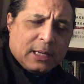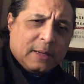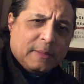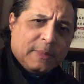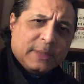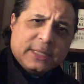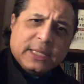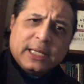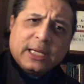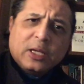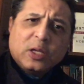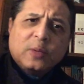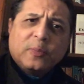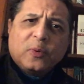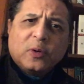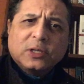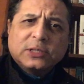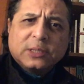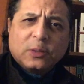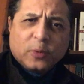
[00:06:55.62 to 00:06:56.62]
But then other
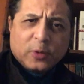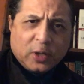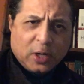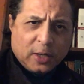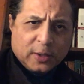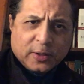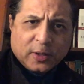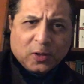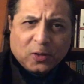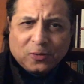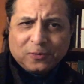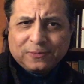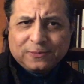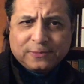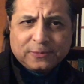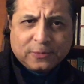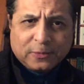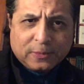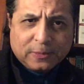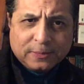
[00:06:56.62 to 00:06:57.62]
books that we all know.
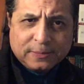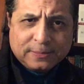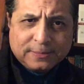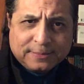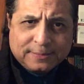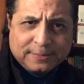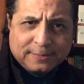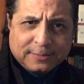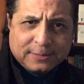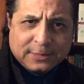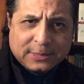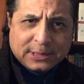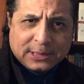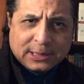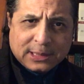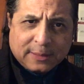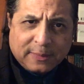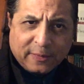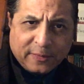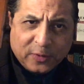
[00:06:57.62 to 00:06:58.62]

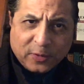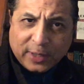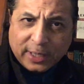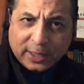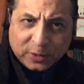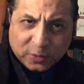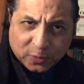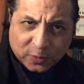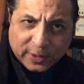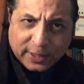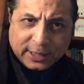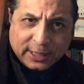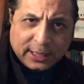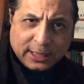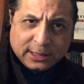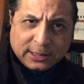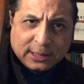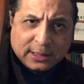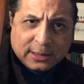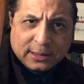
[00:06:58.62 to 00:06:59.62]
Some of you had to read
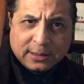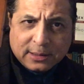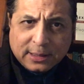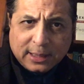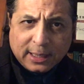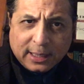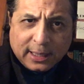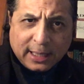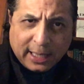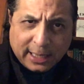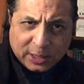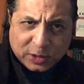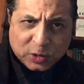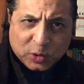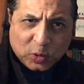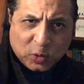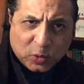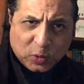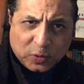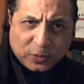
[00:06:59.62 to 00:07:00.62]
these in high
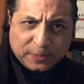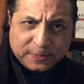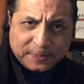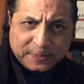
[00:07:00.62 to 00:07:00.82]
school.